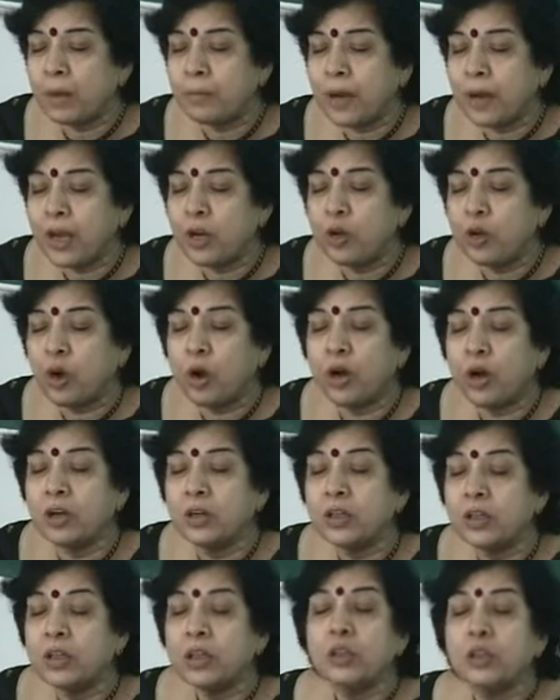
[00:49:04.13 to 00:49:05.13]
my lord,
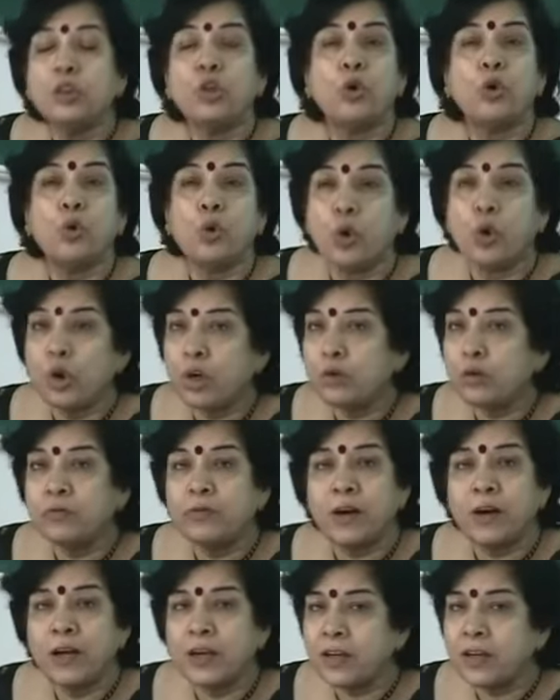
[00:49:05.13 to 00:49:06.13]
the whole
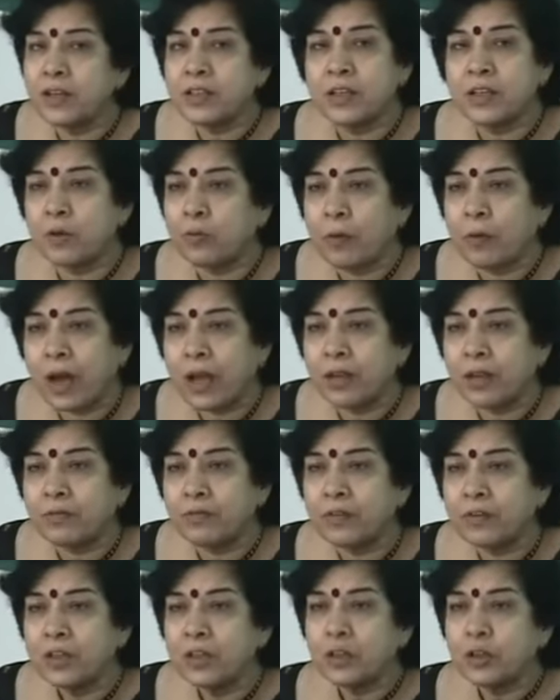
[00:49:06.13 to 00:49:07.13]
world is a wife.
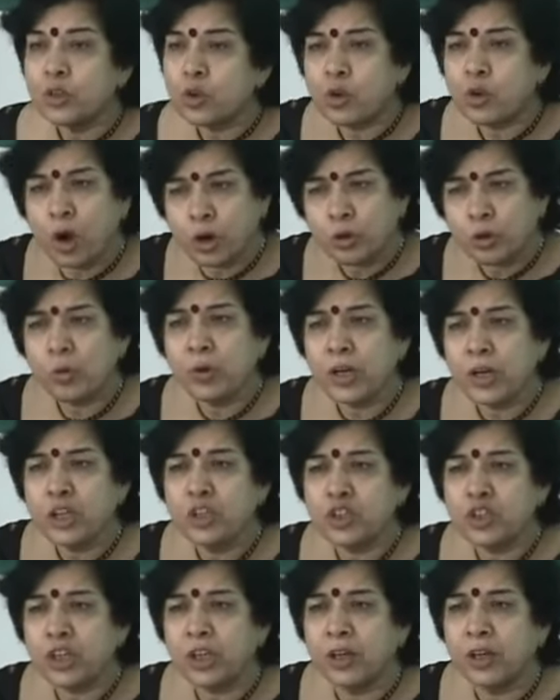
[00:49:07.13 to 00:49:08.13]
So, not only
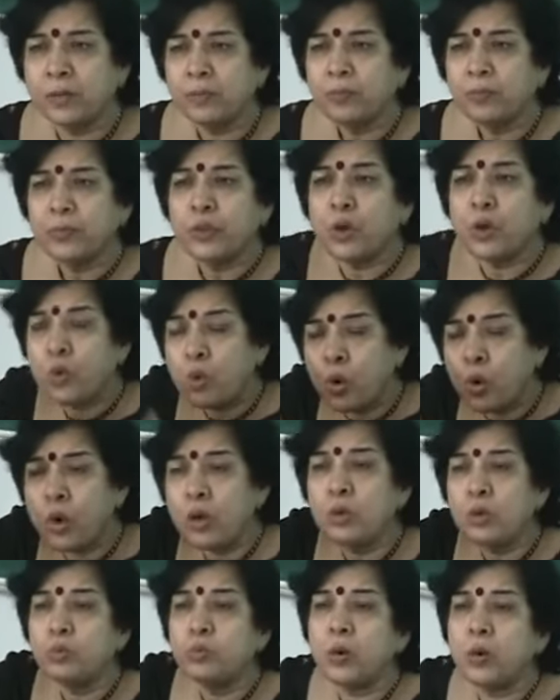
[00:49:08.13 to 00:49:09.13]
she, the
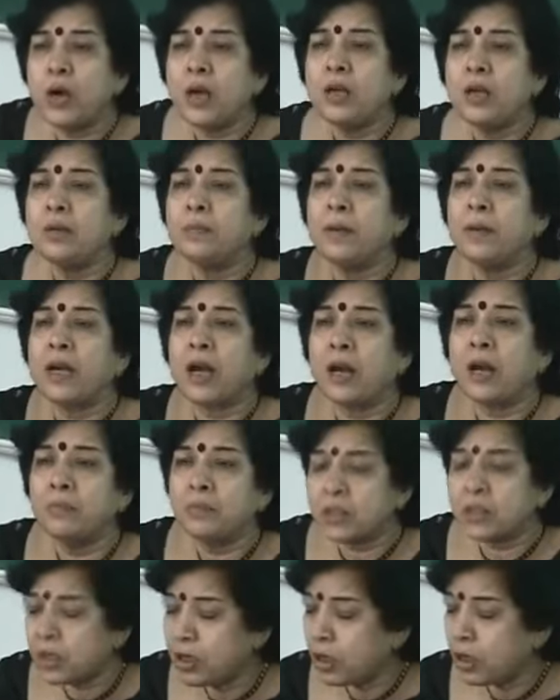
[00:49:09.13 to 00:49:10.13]
whole world
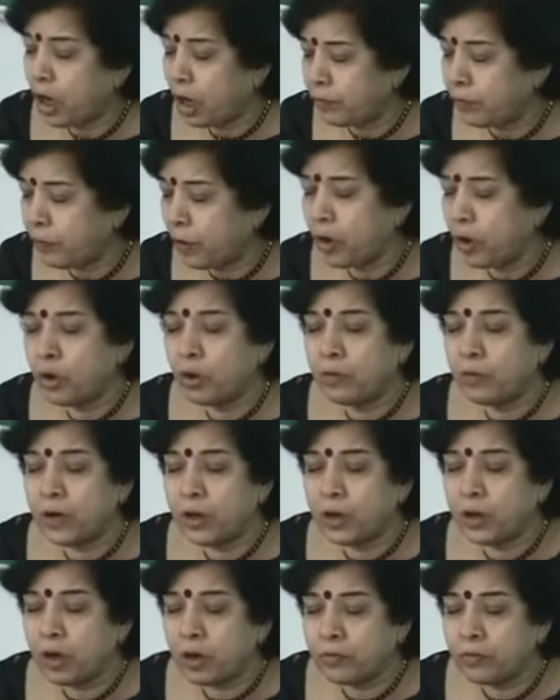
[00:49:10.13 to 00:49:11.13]
becomes a
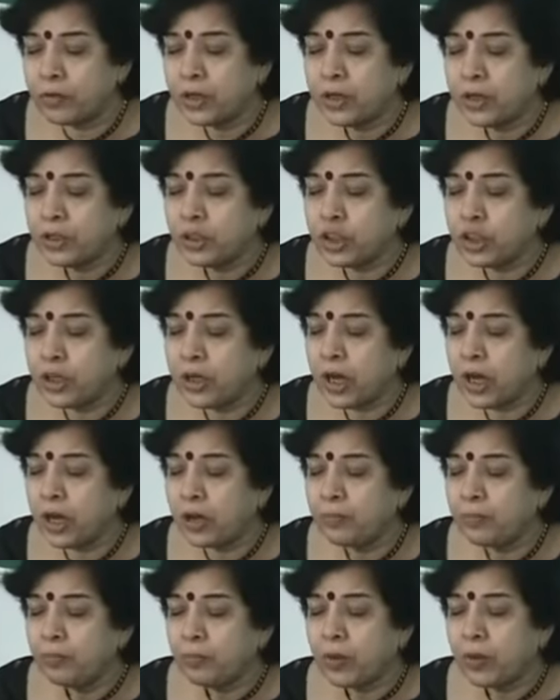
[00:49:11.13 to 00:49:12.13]
follower of
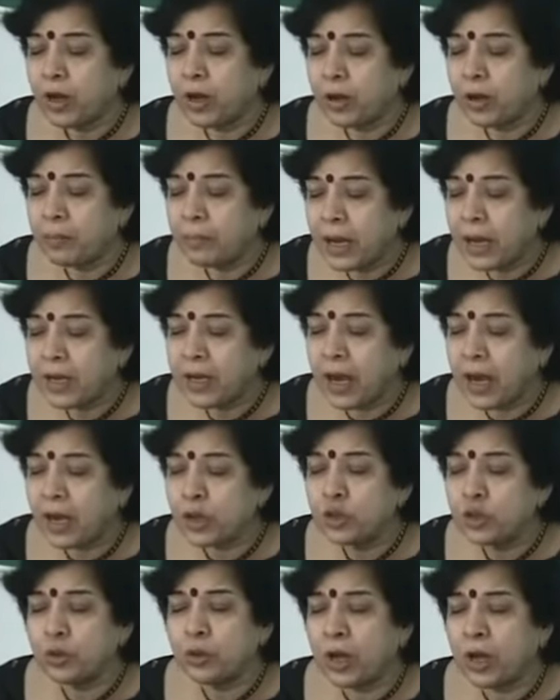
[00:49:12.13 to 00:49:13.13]
Chinna uh,
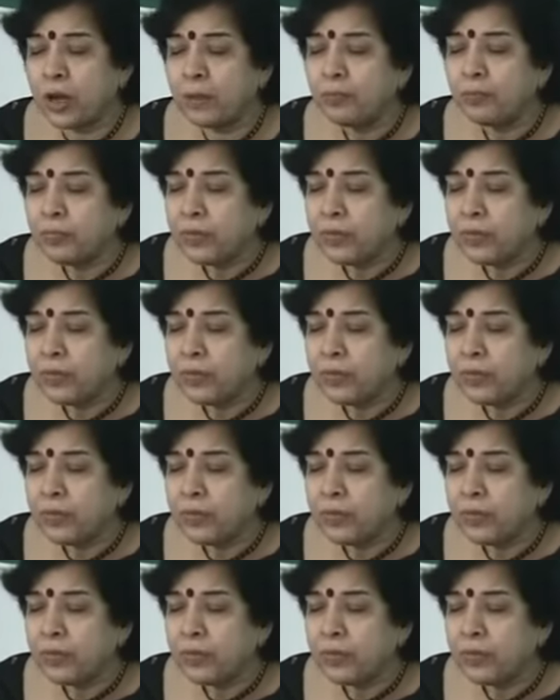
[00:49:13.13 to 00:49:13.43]
Mallikarjuna.